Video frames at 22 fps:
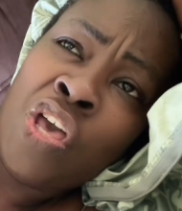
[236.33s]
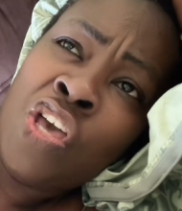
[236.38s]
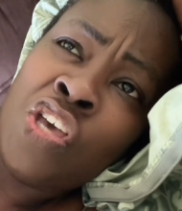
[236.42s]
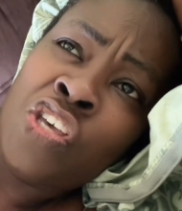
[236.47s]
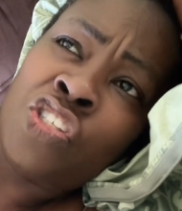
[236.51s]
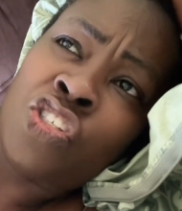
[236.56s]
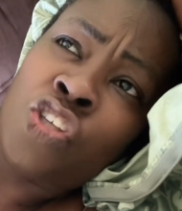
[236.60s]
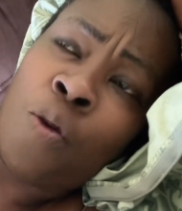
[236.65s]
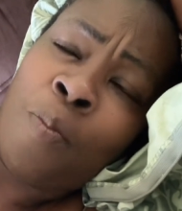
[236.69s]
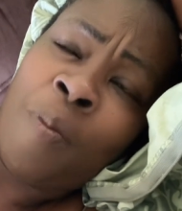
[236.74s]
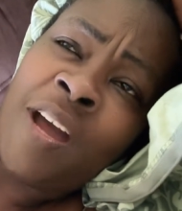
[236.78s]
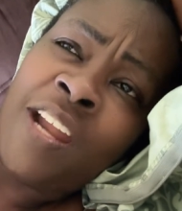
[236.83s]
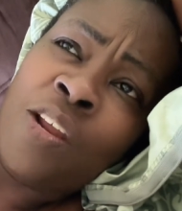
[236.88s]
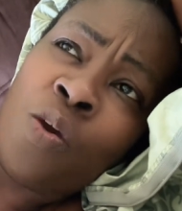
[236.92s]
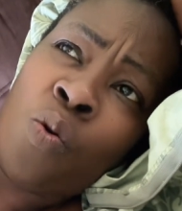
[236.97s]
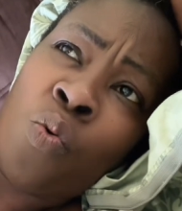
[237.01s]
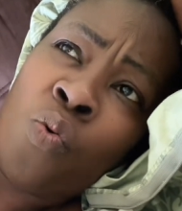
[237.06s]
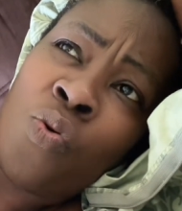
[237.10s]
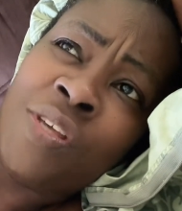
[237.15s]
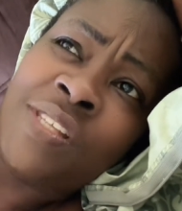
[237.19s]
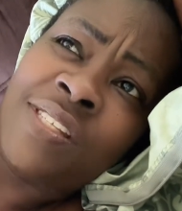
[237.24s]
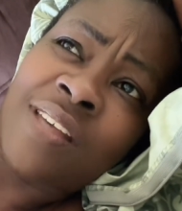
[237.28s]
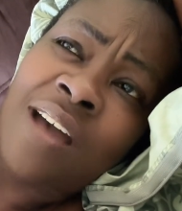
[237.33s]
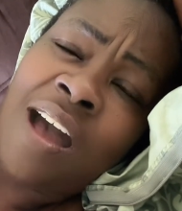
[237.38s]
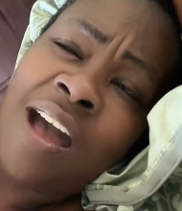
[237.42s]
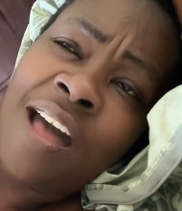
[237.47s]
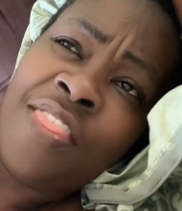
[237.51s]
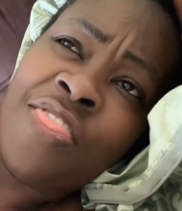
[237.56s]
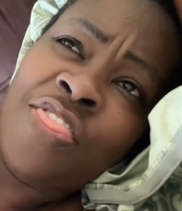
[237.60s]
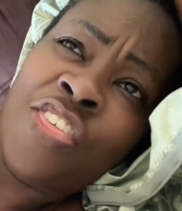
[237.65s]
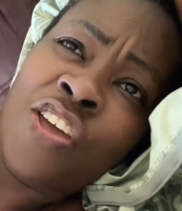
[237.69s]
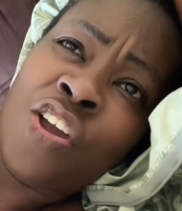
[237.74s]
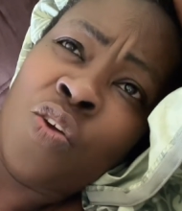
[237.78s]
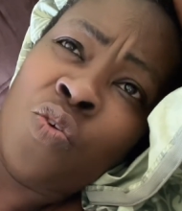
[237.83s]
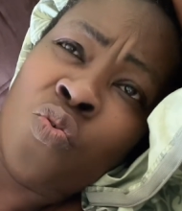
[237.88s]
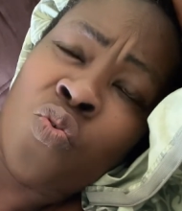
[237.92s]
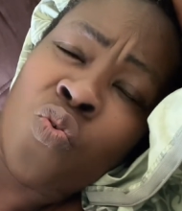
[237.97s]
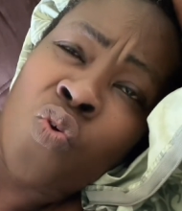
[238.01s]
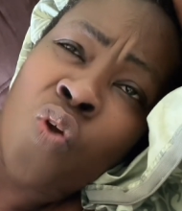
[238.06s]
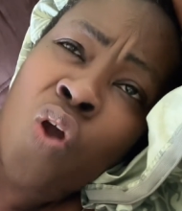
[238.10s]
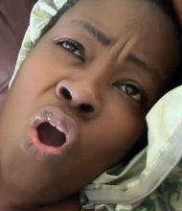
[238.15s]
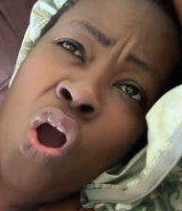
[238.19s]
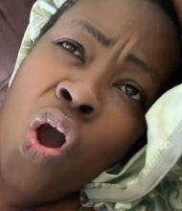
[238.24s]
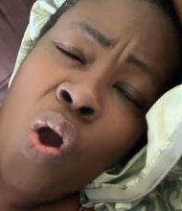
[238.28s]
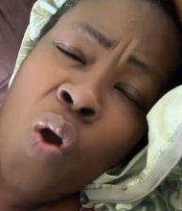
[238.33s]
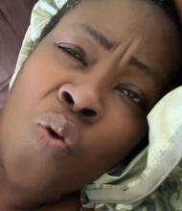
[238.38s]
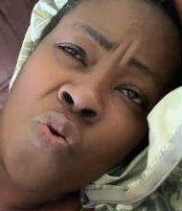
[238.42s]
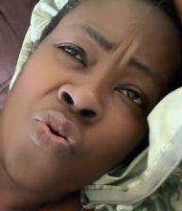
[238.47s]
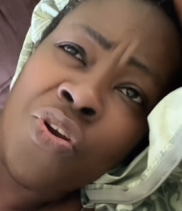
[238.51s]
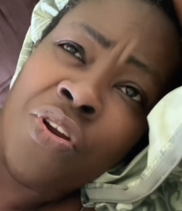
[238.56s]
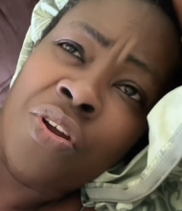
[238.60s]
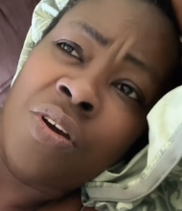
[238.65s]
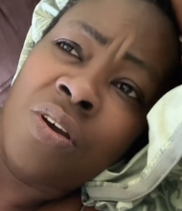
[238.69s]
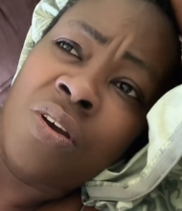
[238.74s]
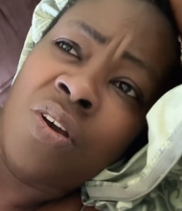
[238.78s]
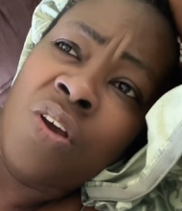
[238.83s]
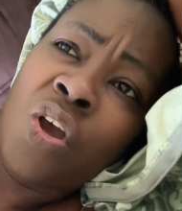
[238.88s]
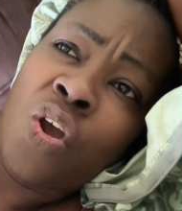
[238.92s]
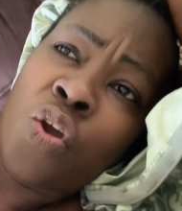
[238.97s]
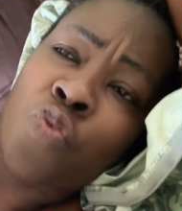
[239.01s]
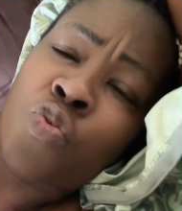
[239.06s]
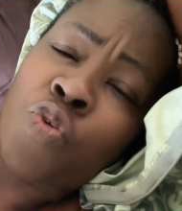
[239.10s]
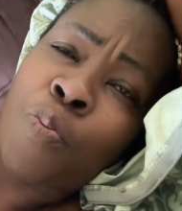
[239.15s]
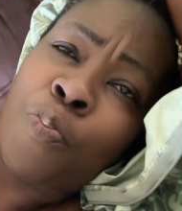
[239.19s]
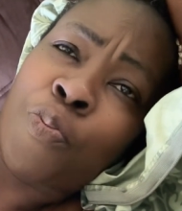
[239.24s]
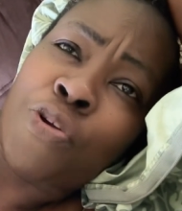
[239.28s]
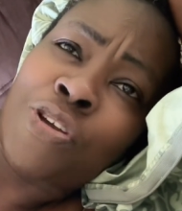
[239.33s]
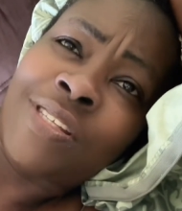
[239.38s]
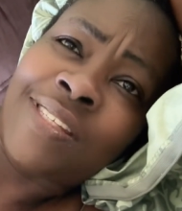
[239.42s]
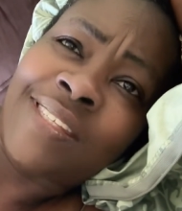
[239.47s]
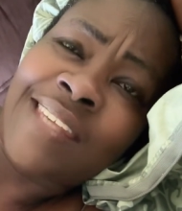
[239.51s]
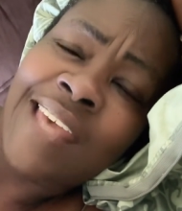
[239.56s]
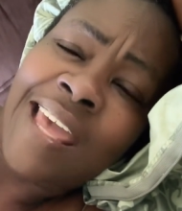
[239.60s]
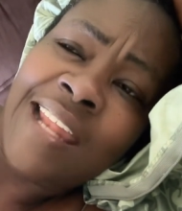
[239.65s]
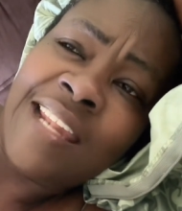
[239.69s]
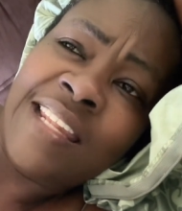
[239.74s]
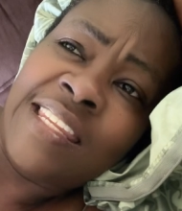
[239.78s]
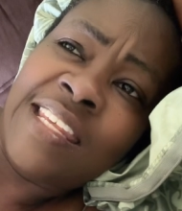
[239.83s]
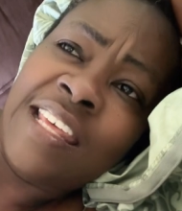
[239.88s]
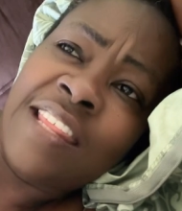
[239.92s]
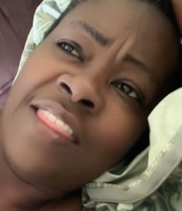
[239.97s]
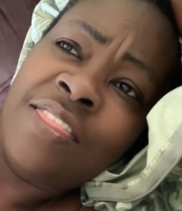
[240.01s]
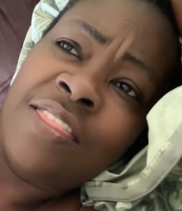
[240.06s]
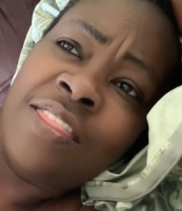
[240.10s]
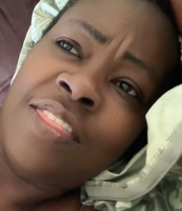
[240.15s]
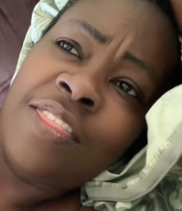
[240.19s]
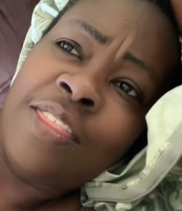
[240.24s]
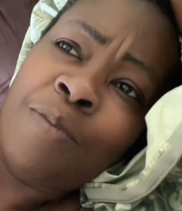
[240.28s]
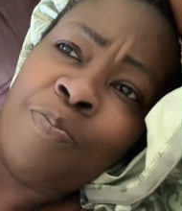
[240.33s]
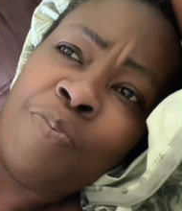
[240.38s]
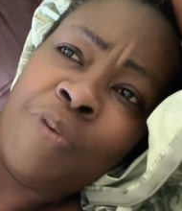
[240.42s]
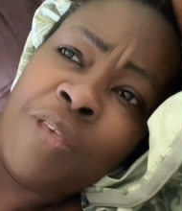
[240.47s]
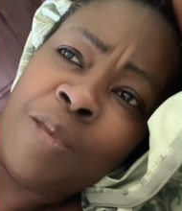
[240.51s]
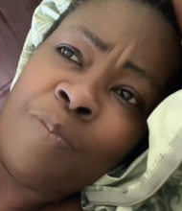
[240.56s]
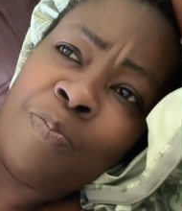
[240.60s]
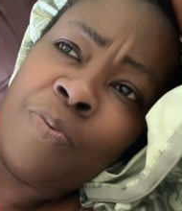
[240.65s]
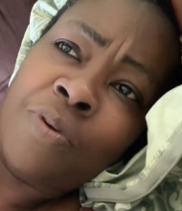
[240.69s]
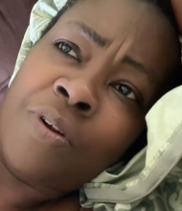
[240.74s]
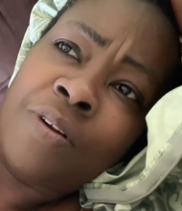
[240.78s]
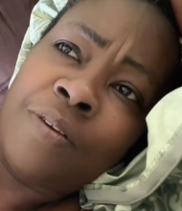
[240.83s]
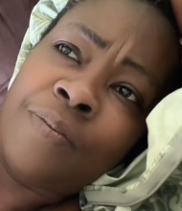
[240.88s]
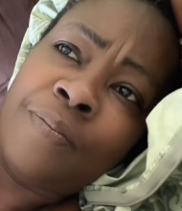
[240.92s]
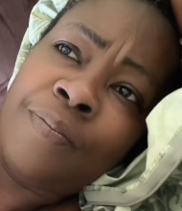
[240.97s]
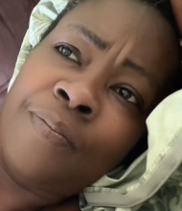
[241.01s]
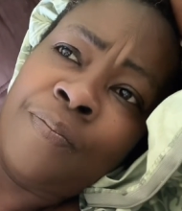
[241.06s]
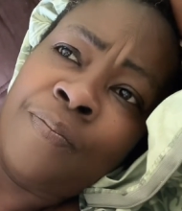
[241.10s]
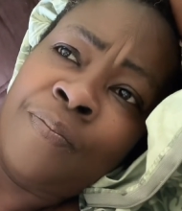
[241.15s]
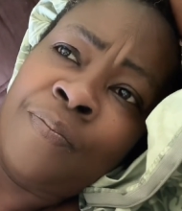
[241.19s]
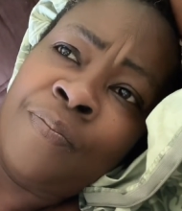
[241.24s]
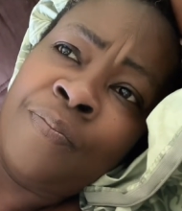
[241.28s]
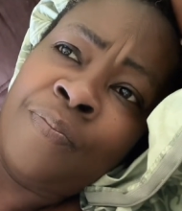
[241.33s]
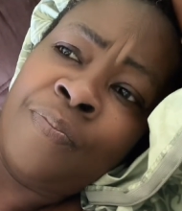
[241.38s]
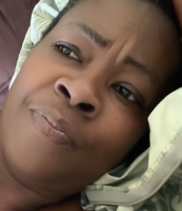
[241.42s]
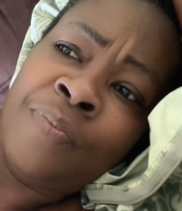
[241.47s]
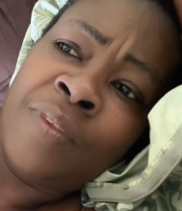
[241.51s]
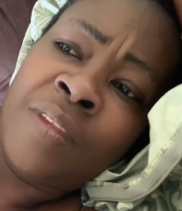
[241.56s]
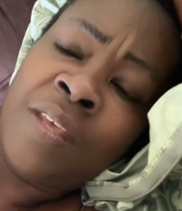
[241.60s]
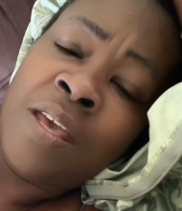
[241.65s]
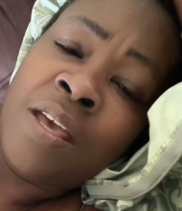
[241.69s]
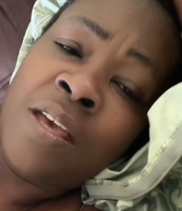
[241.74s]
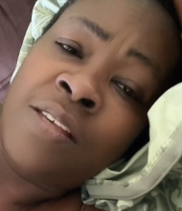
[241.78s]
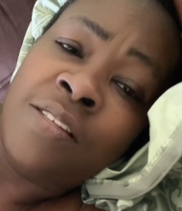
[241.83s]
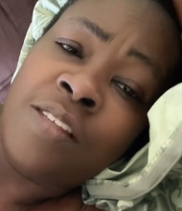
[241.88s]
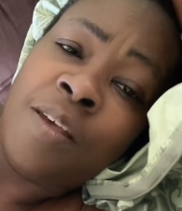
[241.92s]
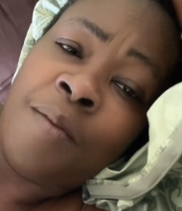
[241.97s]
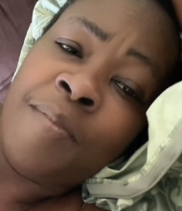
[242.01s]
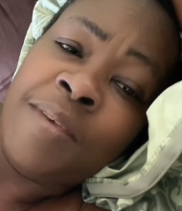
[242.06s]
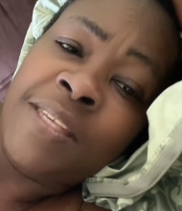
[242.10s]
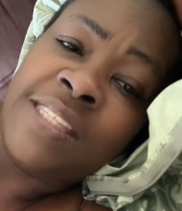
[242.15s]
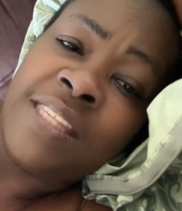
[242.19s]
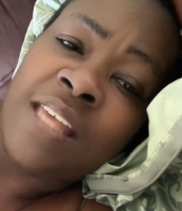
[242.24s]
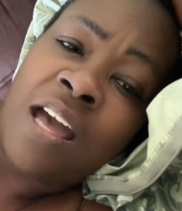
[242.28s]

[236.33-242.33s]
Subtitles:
Somebody who is on the ground representing the people. So, Mr.